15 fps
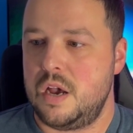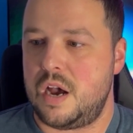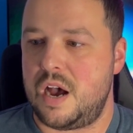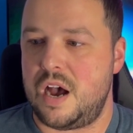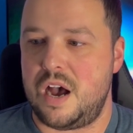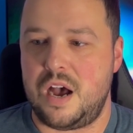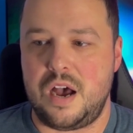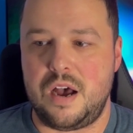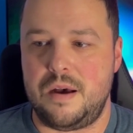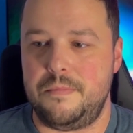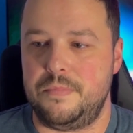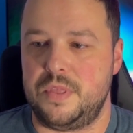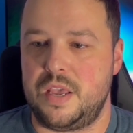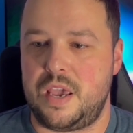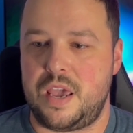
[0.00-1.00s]

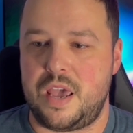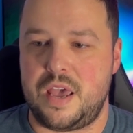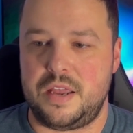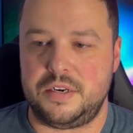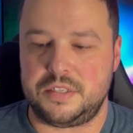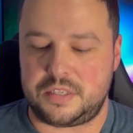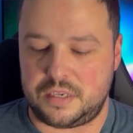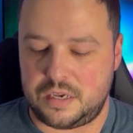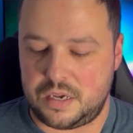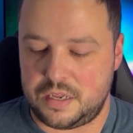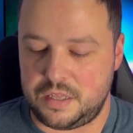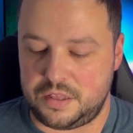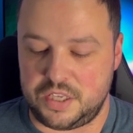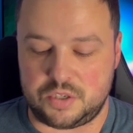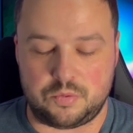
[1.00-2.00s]
And
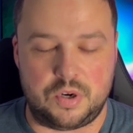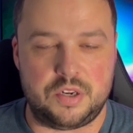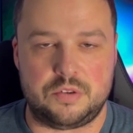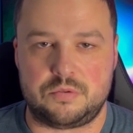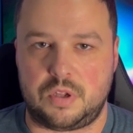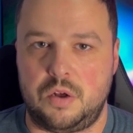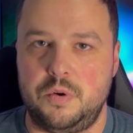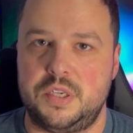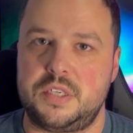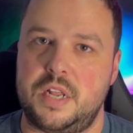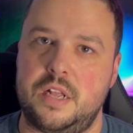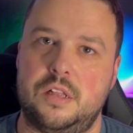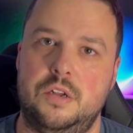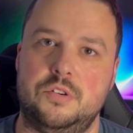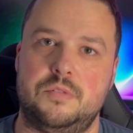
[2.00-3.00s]
this one will always
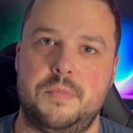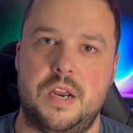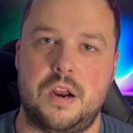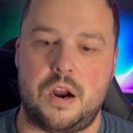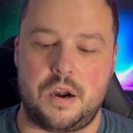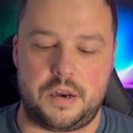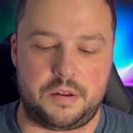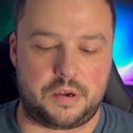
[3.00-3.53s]
stay close to my heart.